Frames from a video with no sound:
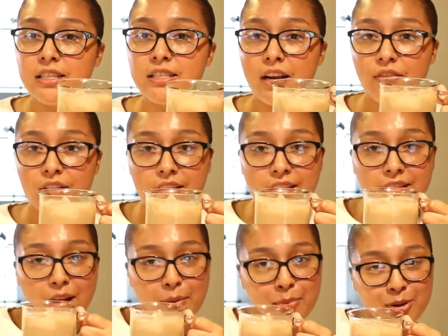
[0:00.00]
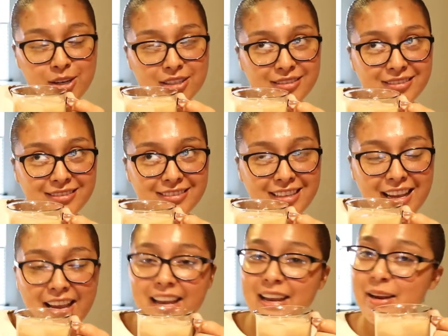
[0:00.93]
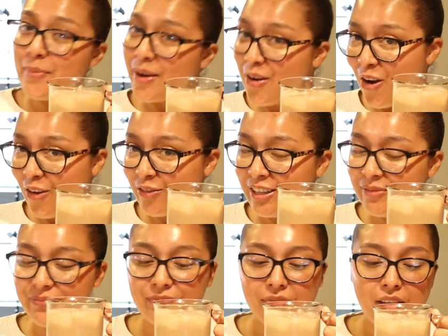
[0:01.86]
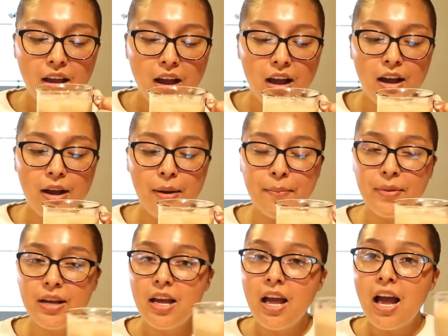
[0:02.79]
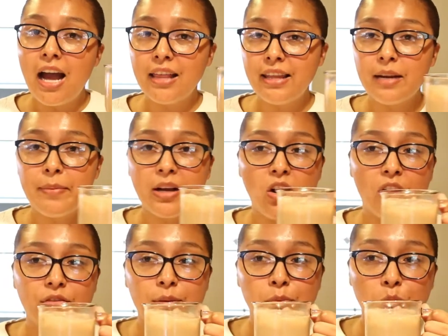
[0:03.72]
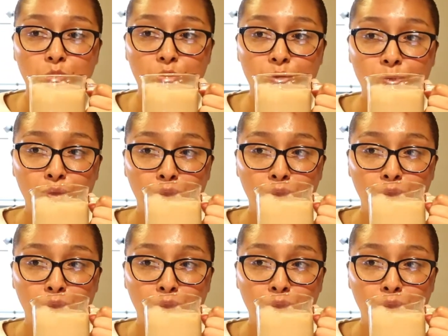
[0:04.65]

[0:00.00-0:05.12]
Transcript: is everything that I put in my coffee. I like my coffee more